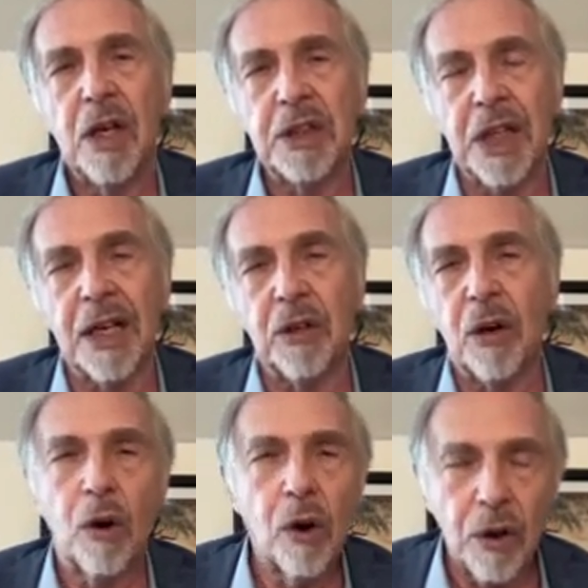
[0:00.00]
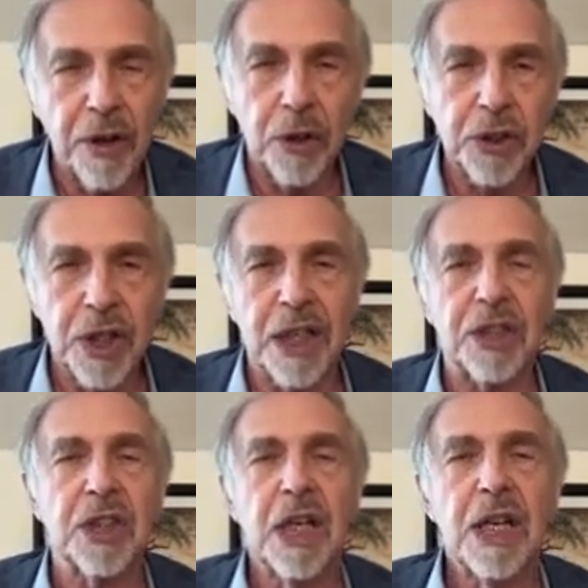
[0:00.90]
etc. All those
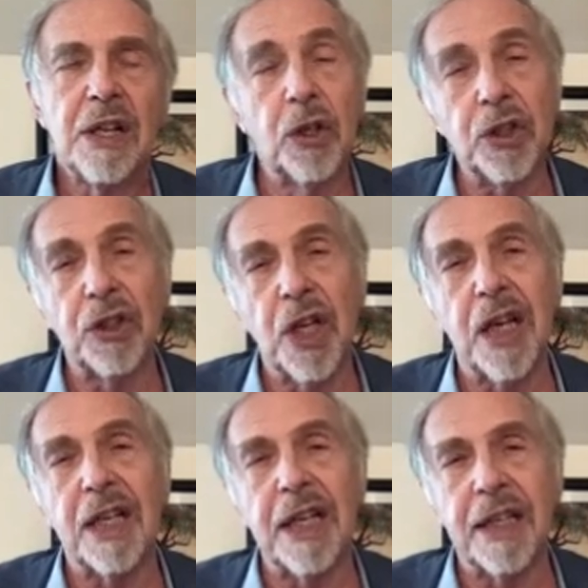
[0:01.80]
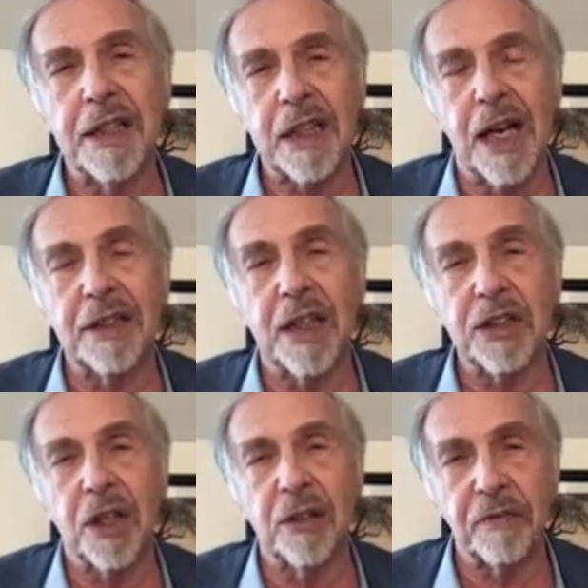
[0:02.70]
things. Those are done in the
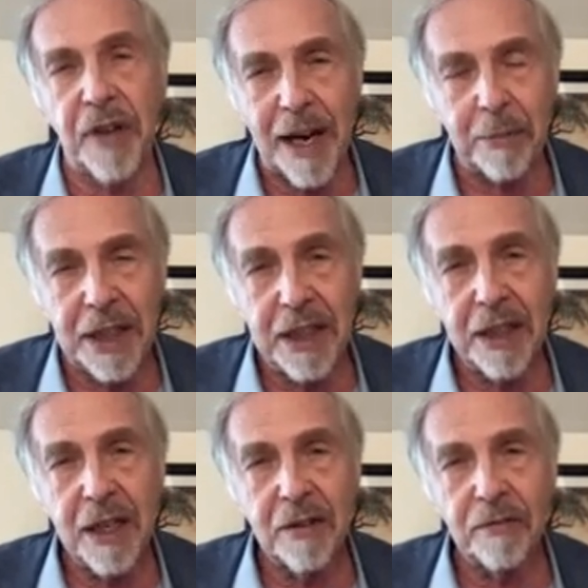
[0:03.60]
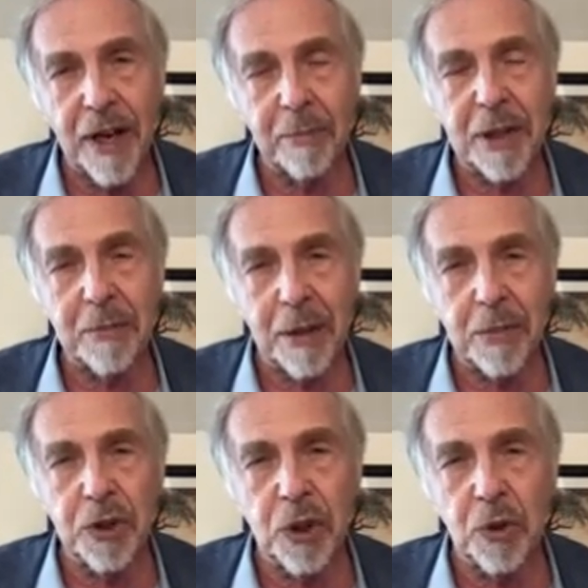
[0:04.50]
context of the family. Family
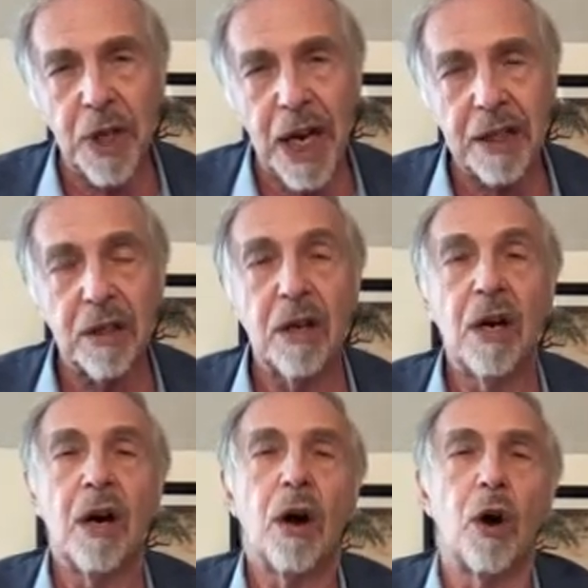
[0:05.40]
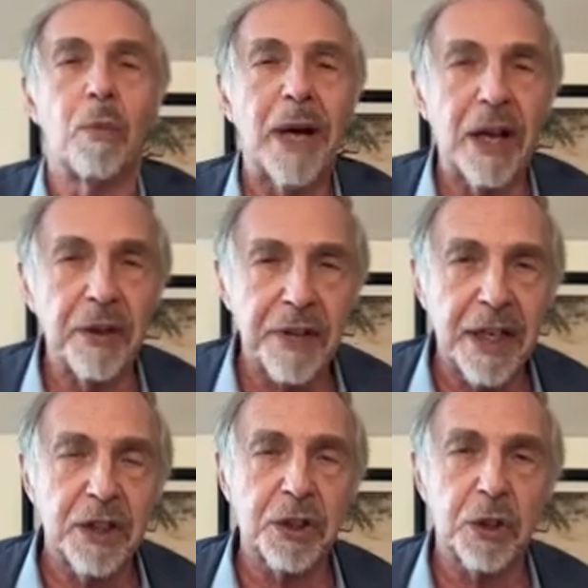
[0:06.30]
members do that. Home health
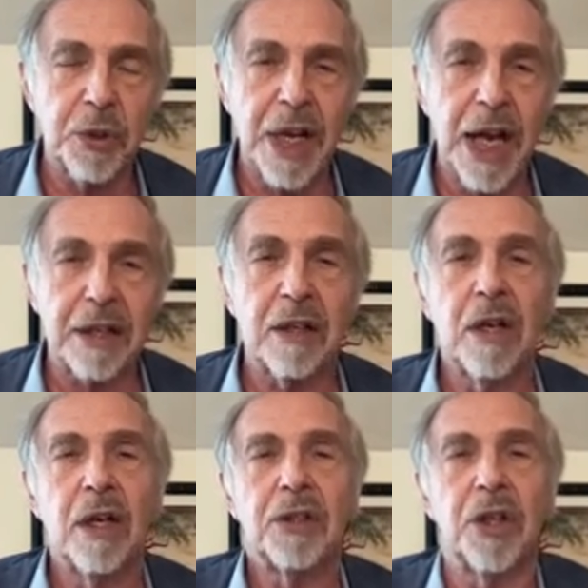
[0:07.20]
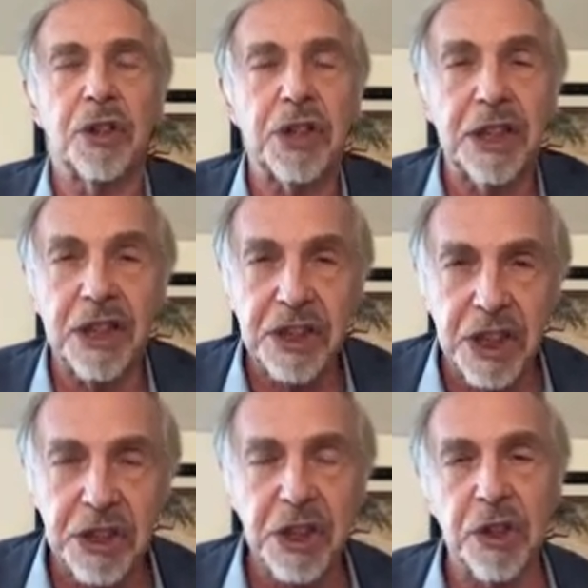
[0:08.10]
aides do that. Nursing
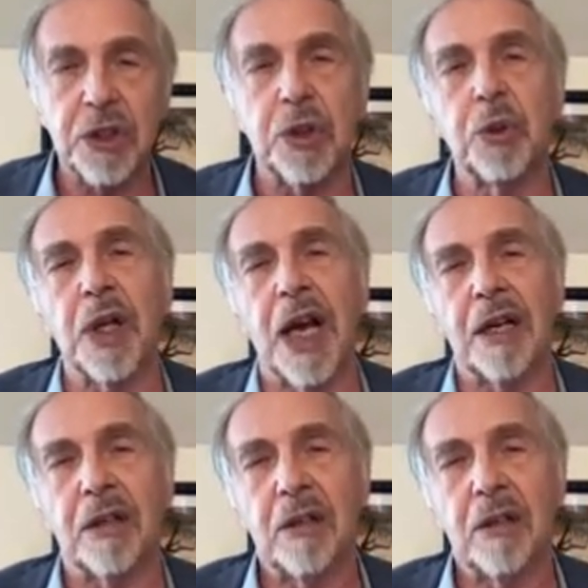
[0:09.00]
assistants do that.